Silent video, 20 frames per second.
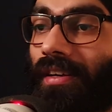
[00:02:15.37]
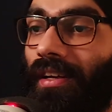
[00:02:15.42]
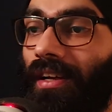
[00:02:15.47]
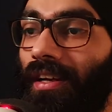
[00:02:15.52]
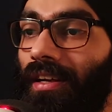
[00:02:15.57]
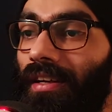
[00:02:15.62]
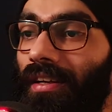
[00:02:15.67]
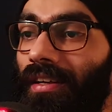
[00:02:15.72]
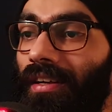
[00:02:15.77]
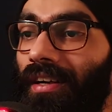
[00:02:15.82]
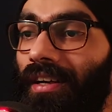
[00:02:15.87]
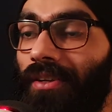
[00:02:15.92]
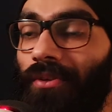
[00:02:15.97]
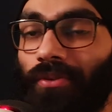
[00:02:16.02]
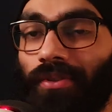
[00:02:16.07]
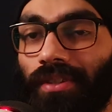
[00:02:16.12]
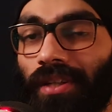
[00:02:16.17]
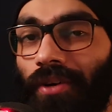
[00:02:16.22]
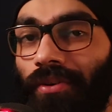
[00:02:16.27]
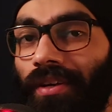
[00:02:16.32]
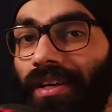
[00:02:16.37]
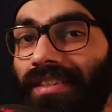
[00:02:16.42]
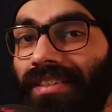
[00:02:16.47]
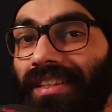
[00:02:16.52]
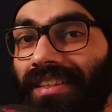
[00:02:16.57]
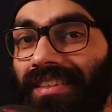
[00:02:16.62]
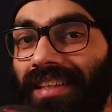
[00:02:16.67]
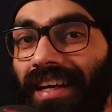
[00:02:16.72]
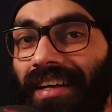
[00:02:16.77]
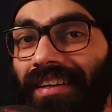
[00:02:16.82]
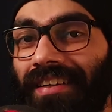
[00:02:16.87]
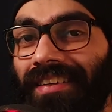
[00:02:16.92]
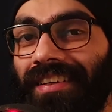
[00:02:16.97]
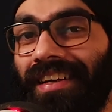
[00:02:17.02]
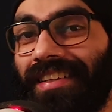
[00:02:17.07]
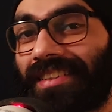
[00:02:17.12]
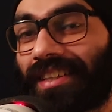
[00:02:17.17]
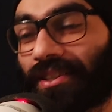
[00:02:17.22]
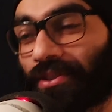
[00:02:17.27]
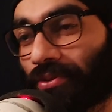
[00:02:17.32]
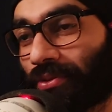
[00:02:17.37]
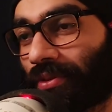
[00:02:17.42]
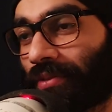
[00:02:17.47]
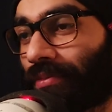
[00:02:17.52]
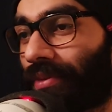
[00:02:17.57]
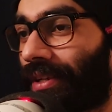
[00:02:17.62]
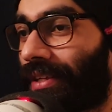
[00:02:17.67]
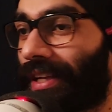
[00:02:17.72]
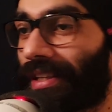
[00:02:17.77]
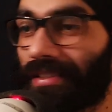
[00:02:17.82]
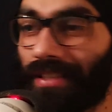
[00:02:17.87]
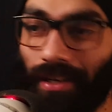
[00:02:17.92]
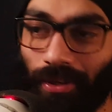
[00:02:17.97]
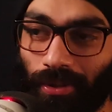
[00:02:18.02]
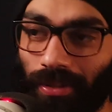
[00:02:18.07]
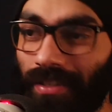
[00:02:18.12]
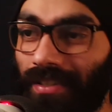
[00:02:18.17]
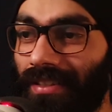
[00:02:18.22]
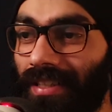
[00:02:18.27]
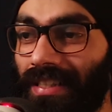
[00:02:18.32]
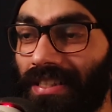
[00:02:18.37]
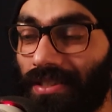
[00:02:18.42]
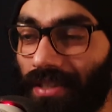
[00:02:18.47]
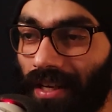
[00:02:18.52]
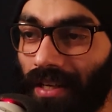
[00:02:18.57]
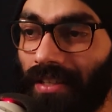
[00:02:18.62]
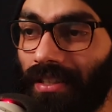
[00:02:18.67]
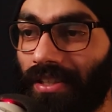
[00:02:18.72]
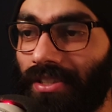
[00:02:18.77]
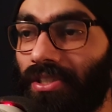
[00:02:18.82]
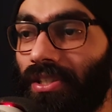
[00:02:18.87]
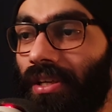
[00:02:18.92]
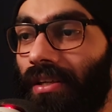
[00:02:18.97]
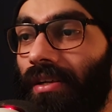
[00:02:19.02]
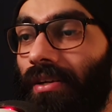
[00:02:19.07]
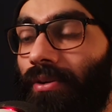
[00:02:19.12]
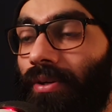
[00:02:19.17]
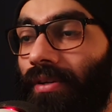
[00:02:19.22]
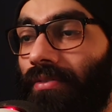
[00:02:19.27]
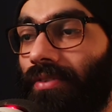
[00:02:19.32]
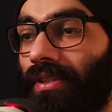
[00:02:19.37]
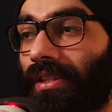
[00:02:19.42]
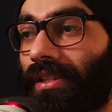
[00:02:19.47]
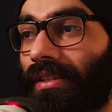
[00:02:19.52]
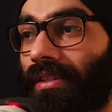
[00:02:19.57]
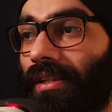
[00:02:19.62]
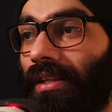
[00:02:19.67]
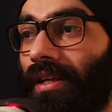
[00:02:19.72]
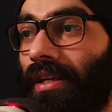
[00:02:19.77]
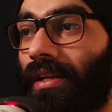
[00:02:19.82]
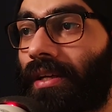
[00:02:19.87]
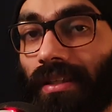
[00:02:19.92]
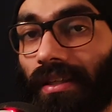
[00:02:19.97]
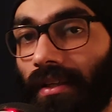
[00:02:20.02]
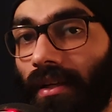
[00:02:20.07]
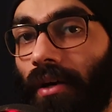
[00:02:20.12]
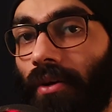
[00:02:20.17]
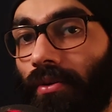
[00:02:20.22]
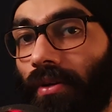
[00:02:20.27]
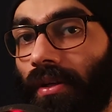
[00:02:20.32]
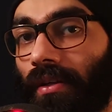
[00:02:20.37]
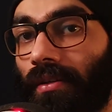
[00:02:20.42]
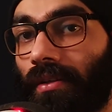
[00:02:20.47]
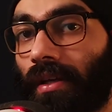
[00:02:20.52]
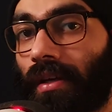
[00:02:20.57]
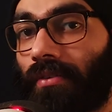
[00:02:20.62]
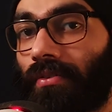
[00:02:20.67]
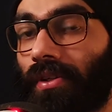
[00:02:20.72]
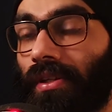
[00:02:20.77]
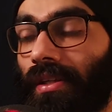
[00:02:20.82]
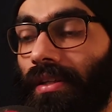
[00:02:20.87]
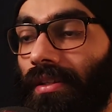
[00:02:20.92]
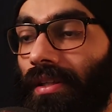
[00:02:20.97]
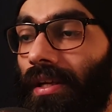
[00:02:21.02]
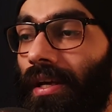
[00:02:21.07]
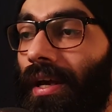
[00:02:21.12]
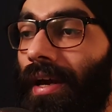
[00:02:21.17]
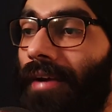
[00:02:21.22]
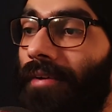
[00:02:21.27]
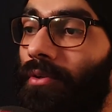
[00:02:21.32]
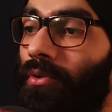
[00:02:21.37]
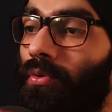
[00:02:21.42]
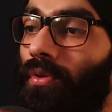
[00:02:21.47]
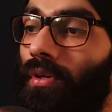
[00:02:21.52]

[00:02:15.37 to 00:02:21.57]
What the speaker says: And I don't sound as excited as I should, but that's how it is. I did check out everything that I had to